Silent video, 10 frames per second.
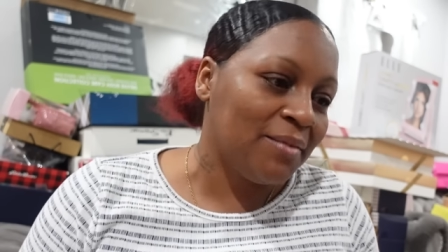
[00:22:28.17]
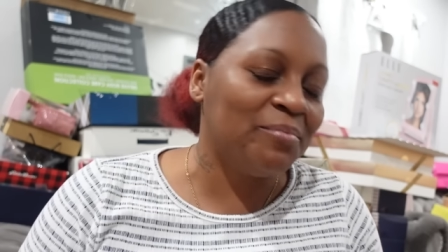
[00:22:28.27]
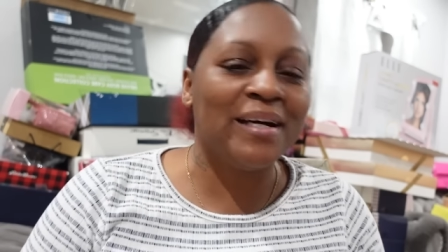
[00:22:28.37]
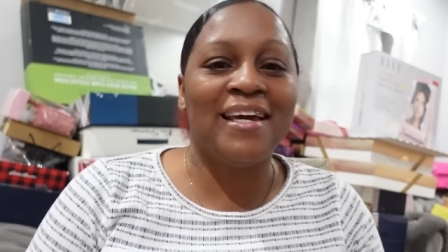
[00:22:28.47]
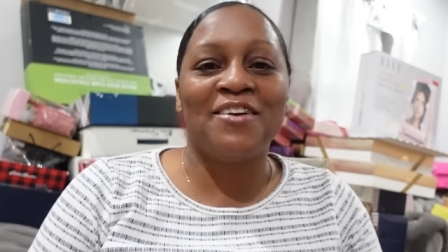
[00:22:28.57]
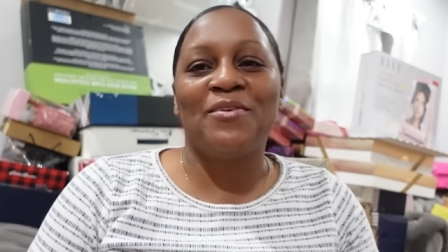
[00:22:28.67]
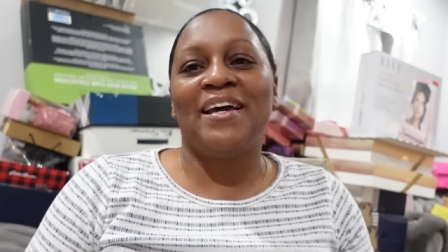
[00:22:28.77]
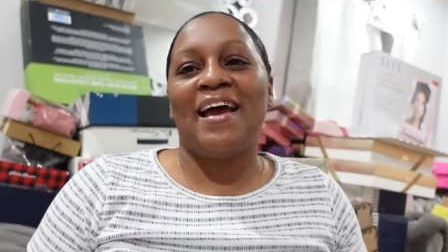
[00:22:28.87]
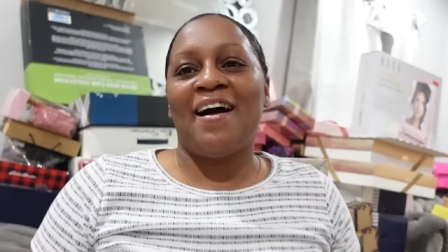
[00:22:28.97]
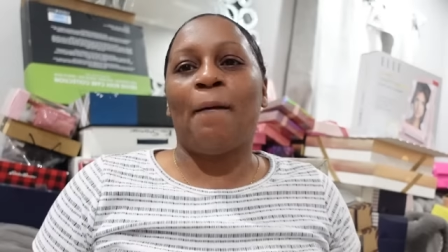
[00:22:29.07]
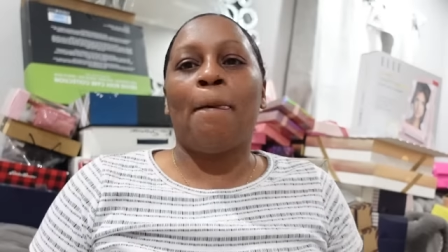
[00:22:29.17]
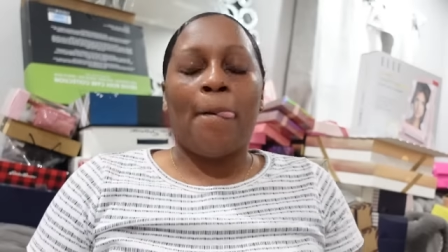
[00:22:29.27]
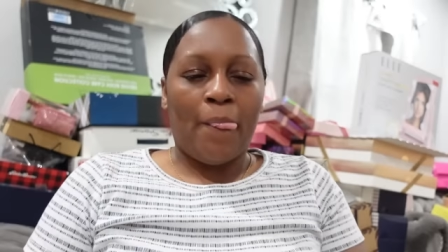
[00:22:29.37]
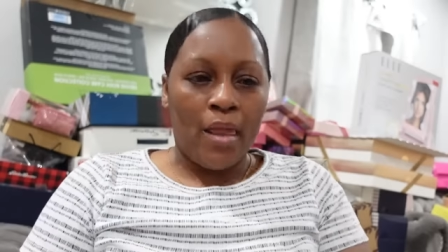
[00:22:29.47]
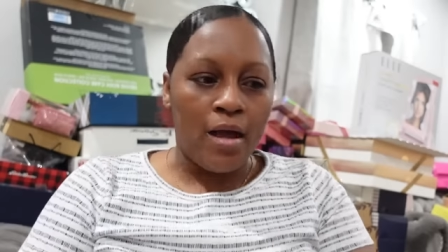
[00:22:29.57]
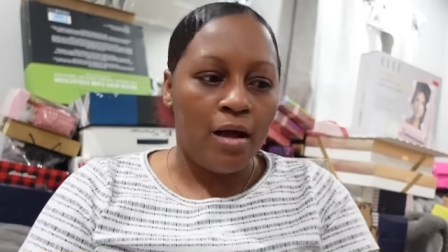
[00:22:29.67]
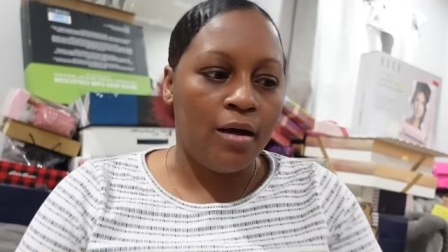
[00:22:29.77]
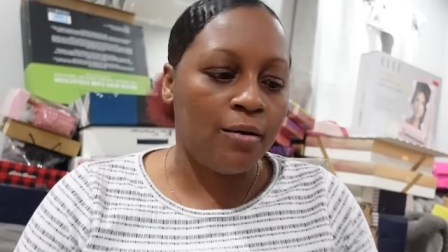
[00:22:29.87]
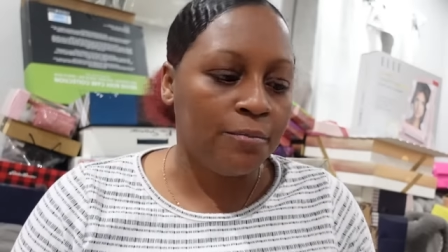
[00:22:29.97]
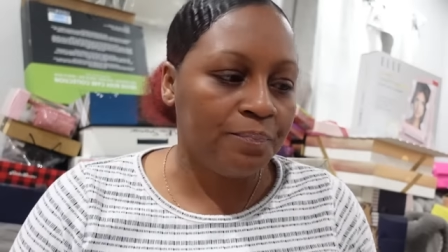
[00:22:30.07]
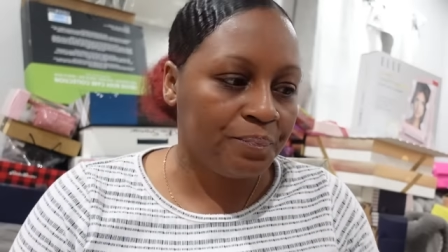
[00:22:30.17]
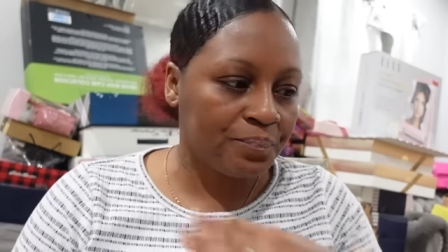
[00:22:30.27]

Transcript: But anyway, y'all. Um,